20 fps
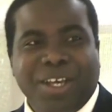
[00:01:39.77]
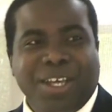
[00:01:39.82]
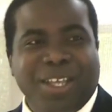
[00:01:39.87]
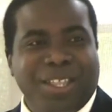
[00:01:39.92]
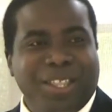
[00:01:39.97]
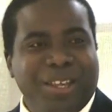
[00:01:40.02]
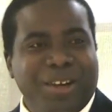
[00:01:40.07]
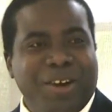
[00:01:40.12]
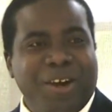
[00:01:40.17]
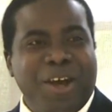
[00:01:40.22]

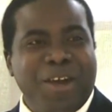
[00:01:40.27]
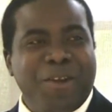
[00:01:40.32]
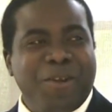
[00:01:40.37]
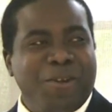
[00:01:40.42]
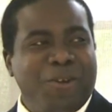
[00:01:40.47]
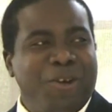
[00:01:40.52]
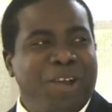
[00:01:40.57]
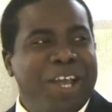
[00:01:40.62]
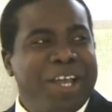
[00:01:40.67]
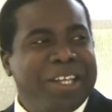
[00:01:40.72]
And there are
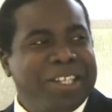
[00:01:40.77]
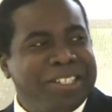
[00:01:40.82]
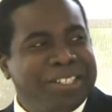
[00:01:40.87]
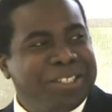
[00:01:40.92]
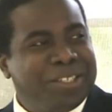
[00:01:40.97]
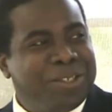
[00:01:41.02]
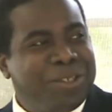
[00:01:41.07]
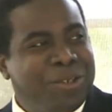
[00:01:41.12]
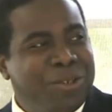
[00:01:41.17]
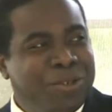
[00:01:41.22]

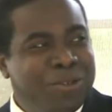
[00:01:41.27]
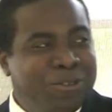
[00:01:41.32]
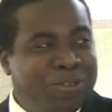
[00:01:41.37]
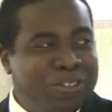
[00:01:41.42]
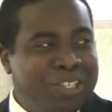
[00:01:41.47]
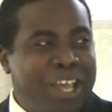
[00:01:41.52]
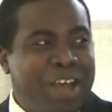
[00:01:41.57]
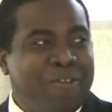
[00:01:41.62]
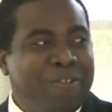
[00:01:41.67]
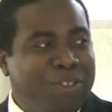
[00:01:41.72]
undergrads who
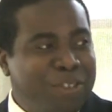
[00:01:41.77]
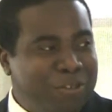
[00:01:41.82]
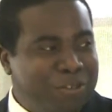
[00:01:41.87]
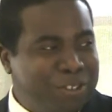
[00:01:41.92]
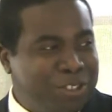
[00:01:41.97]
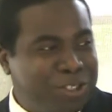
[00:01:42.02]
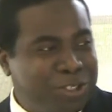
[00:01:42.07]
definitely for